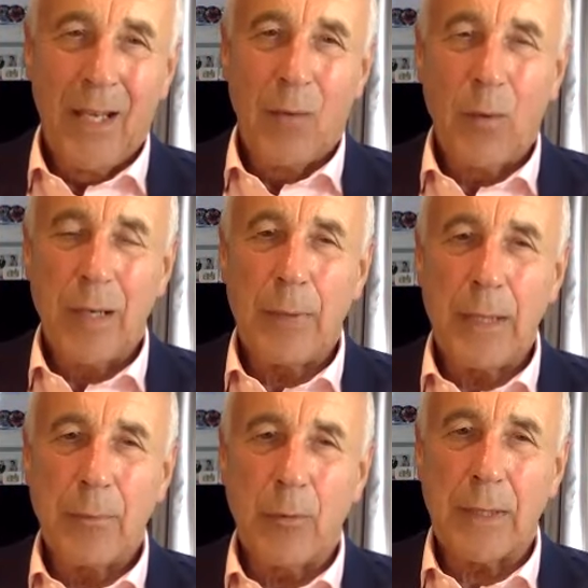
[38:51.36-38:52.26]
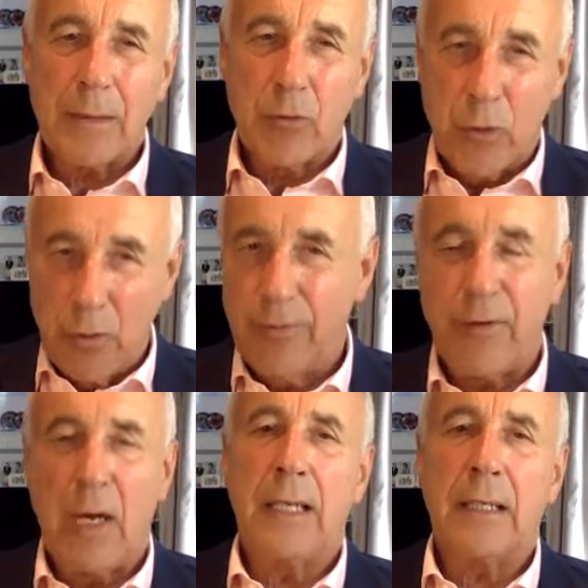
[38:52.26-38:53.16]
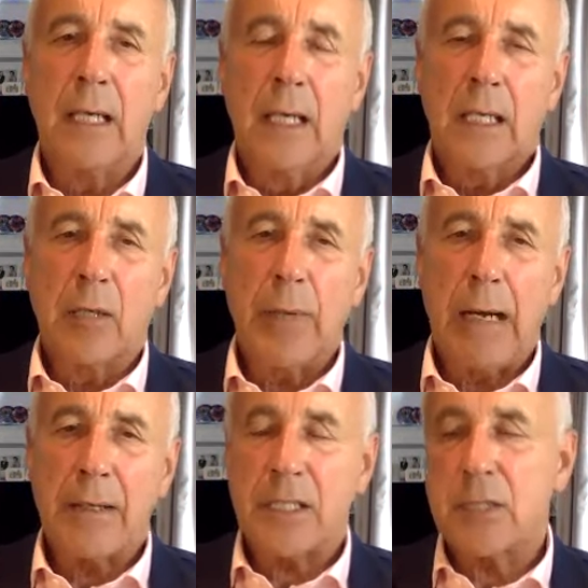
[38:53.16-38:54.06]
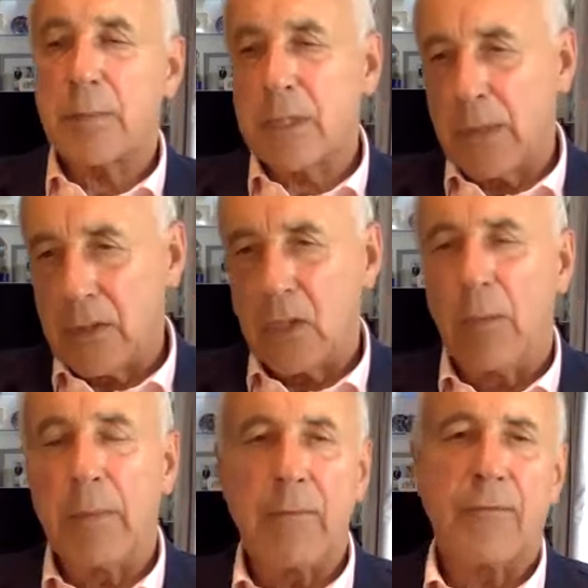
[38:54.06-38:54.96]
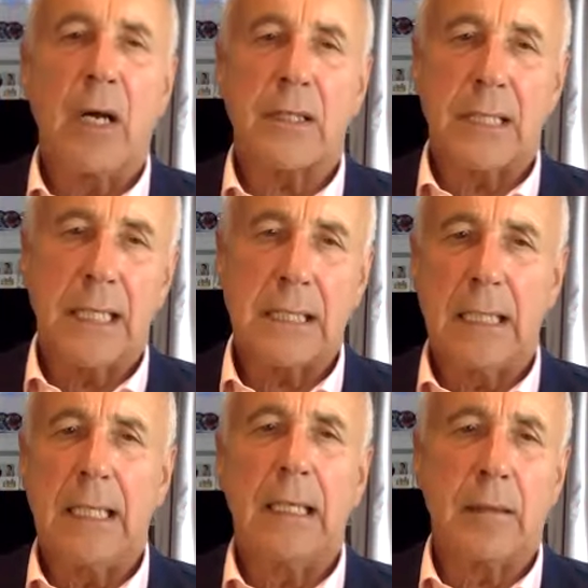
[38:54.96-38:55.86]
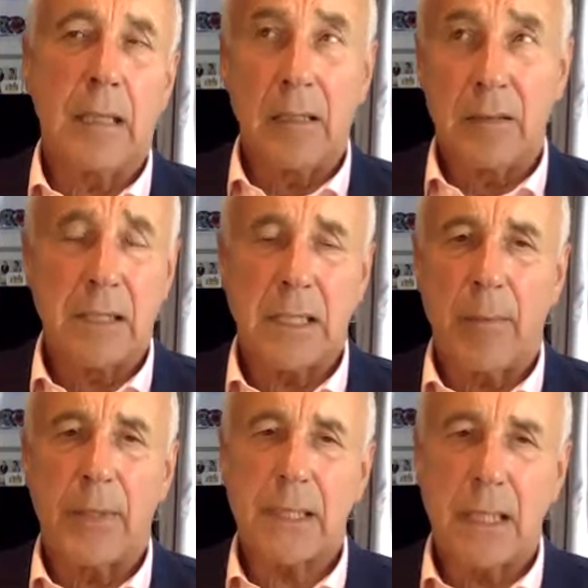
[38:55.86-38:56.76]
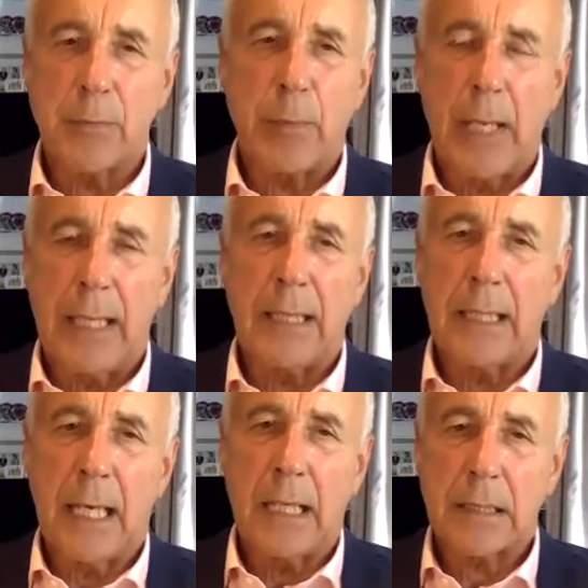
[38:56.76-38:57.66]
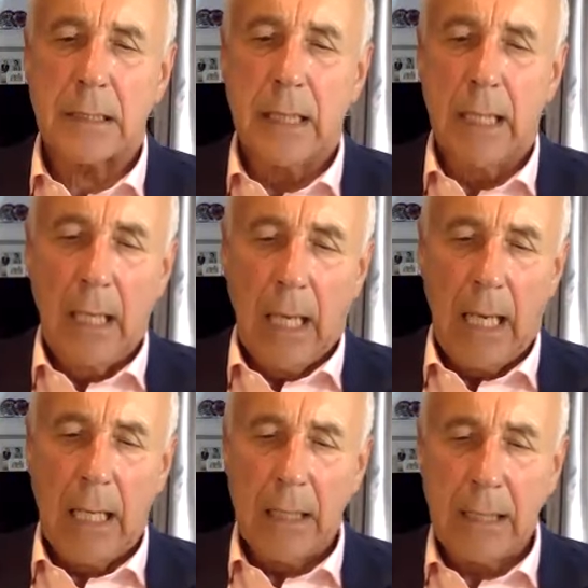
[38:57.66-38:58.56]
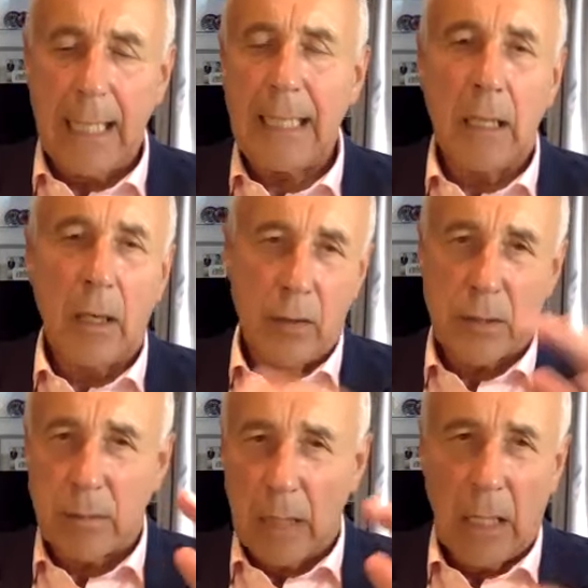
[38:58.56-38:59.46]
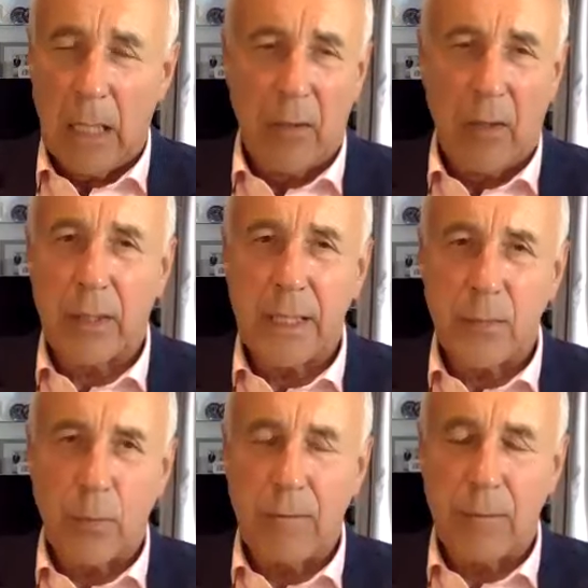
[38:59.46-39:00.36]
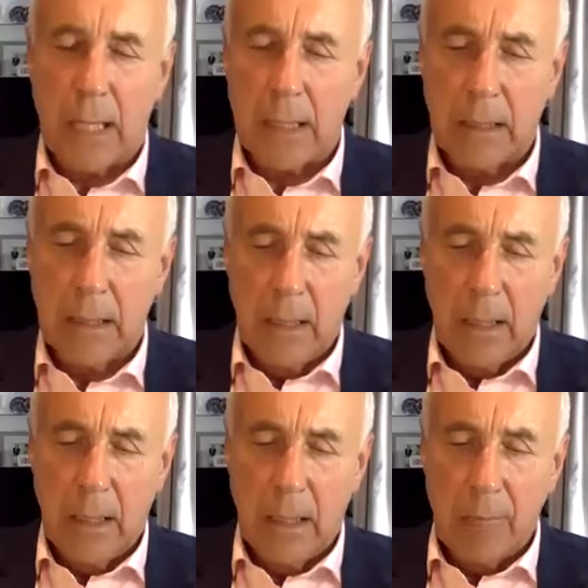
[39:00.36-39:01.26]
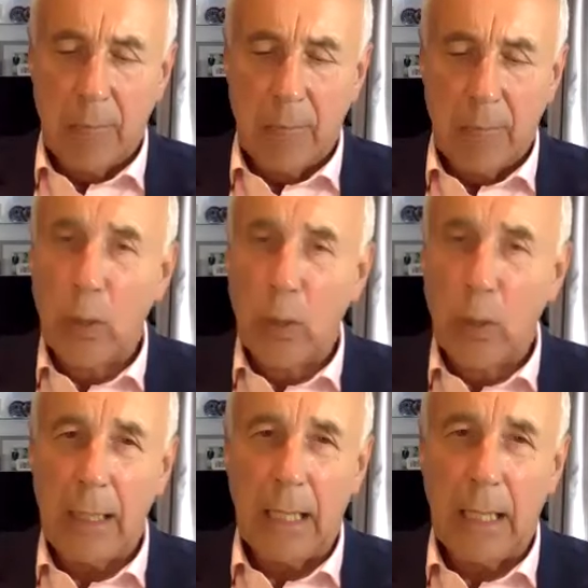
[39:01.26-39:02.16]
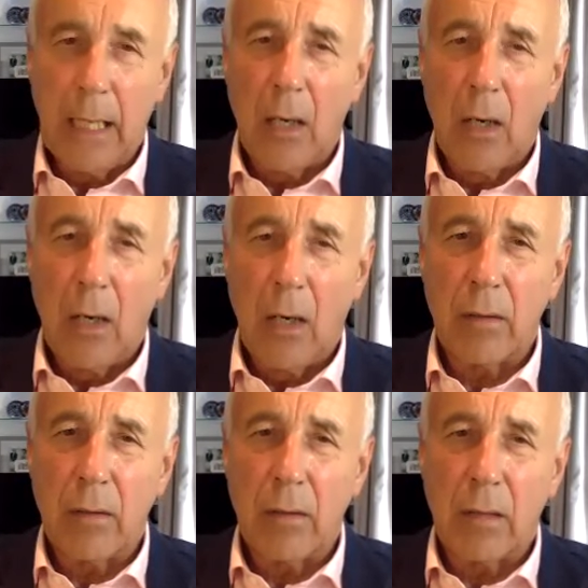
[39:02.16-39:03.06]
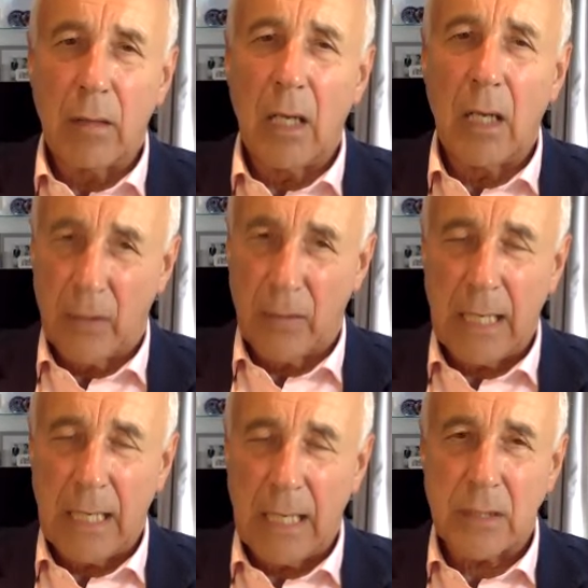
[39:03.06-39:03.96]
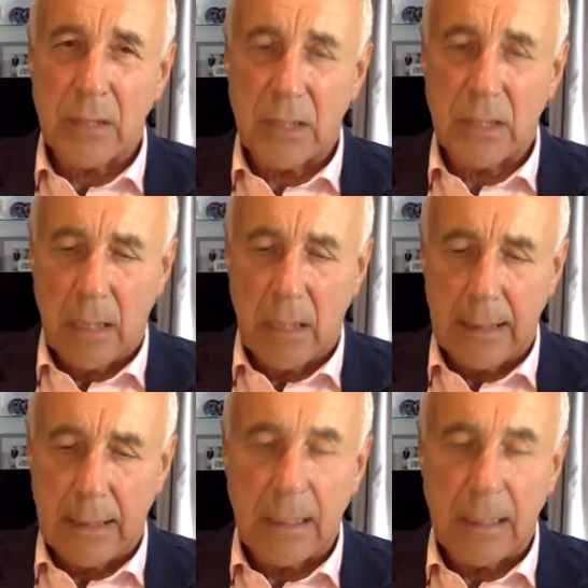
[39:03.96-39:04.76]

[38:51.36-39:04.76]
where people do find comparisons between Germany, France, and Italy, and to some extent Spain and us. And in those hierarchies, we've done poorly on a lot of counts, and certainly the death